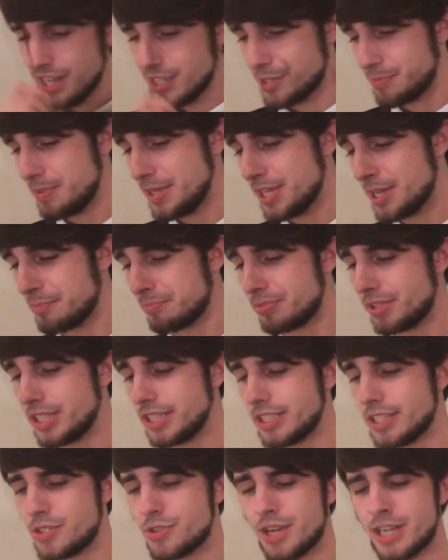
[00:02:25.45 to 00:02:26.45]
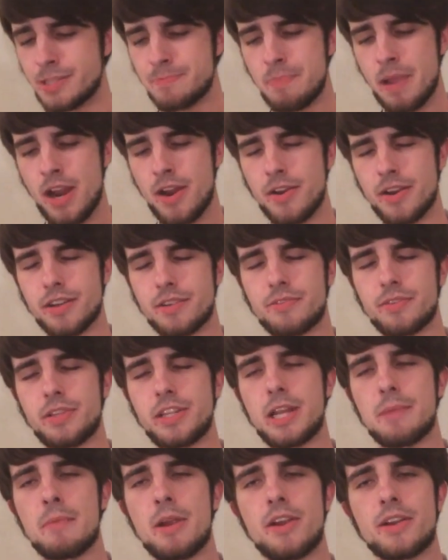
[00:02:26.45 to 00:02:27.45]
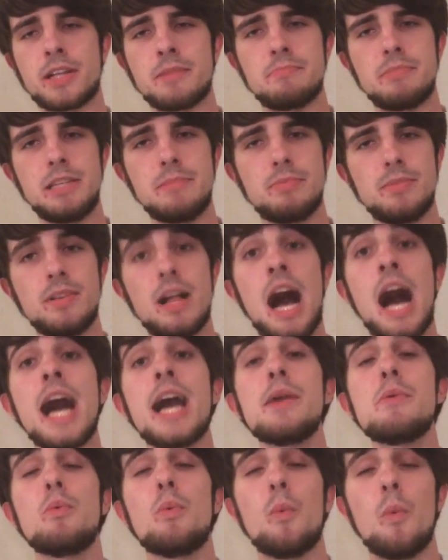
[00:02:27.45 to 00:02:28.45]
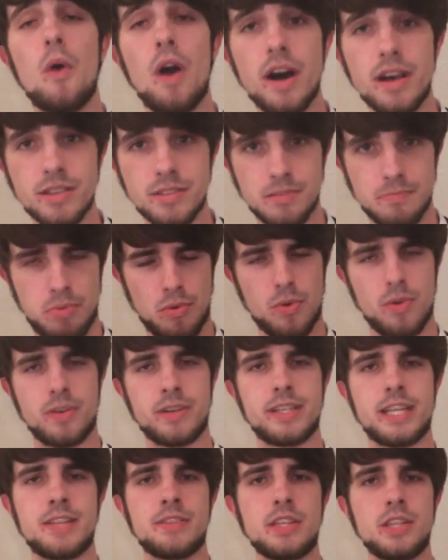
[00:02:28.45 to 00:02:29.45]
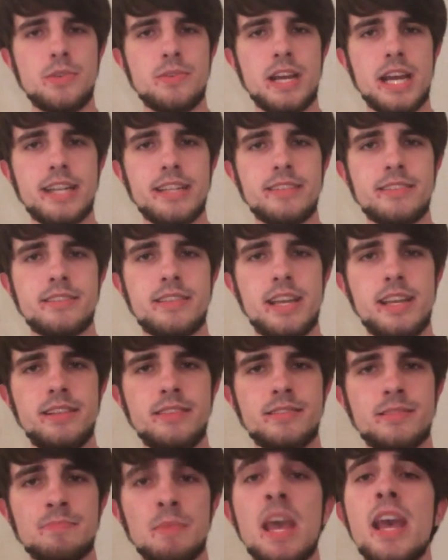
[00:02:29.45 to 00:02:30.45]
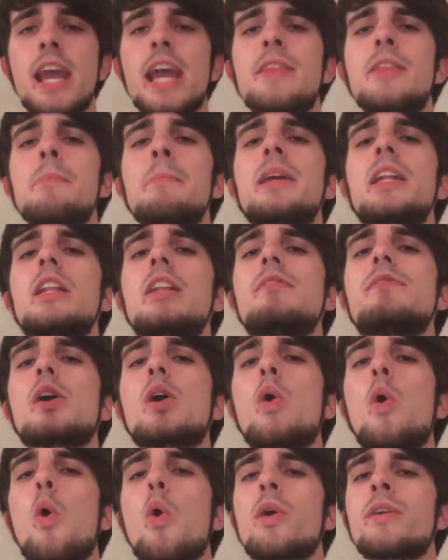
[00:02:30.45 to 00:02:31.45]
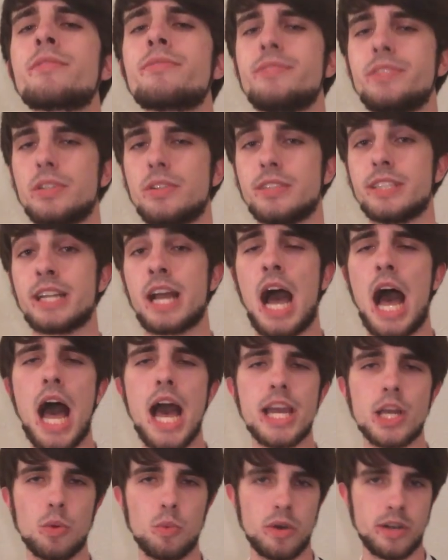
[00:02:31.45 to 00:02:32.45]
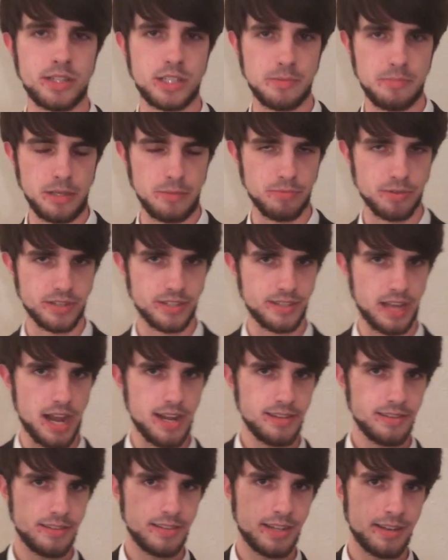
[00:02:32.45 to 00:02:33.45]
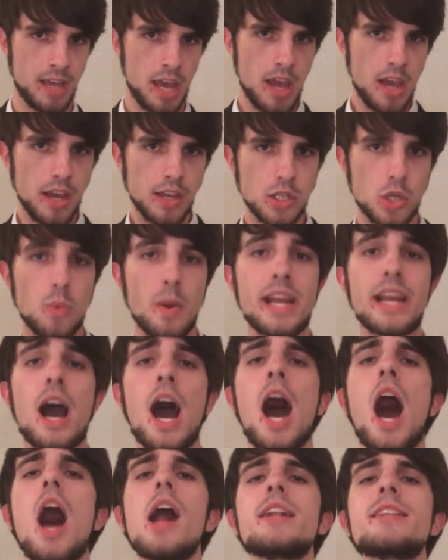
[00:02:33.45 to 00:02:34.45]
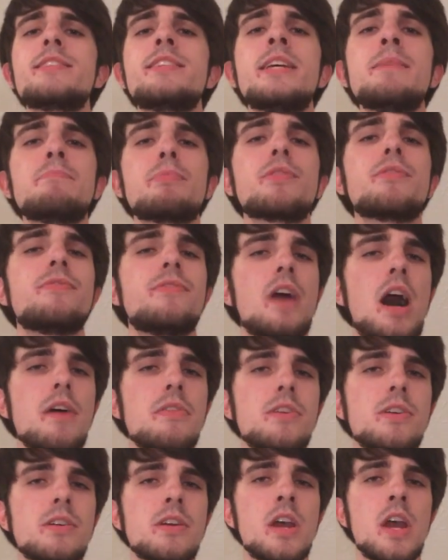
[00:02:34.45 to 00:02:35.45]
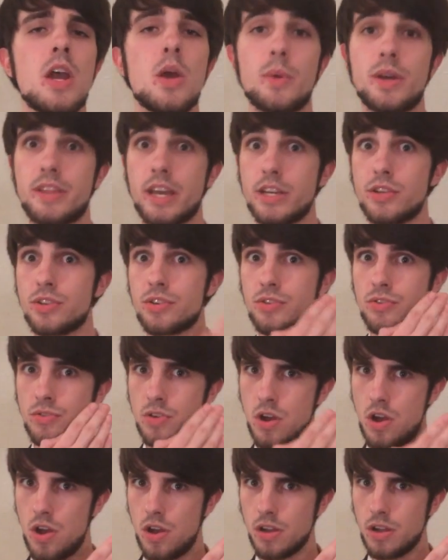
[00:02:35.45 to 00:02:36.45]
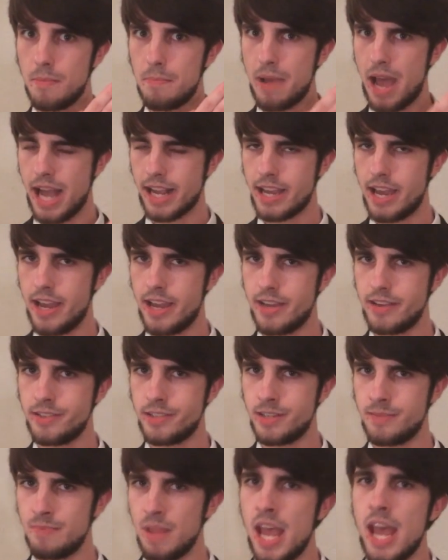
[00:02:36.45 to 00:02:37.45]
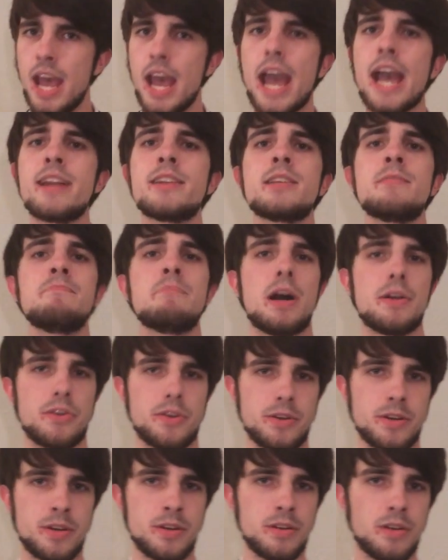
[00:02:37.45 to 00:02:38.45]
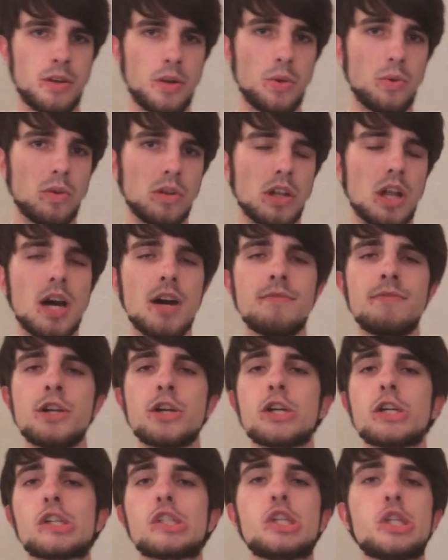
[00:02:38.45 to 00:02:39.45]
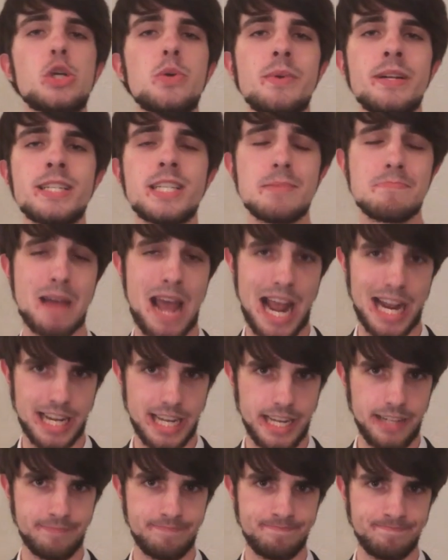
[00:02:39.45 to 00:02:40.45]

to be completely transparent for the American people, I was born in the United States, in the middle of a cornfield in Iowa, to be precise, to a hot-tempered father with a strong backhand, and a mother who loved her chewing tobacco.